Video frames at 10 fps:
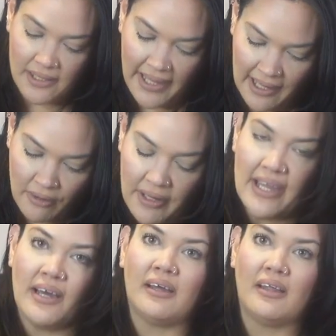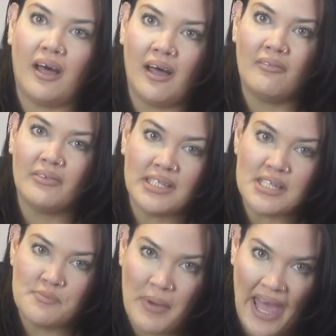area of
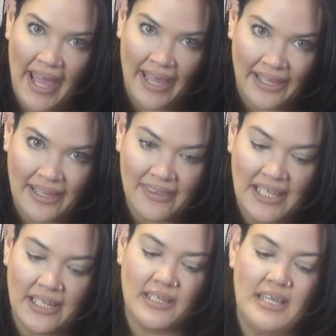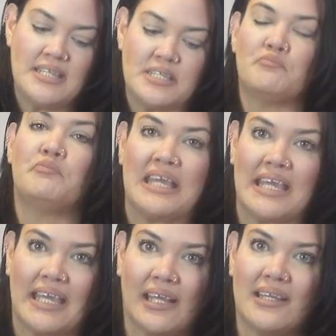this bag that is
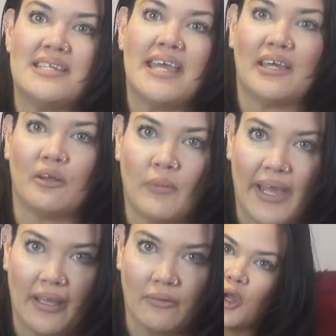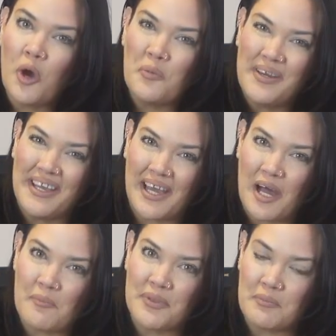being taken away. Opening
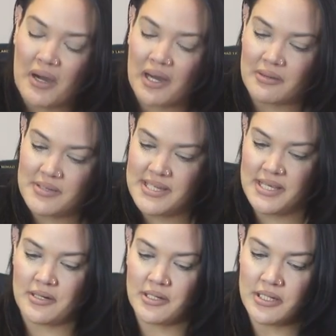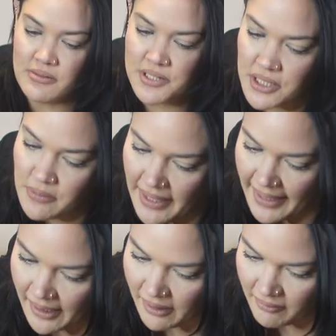up the Monos here, you do
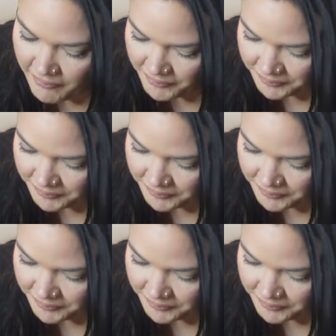have,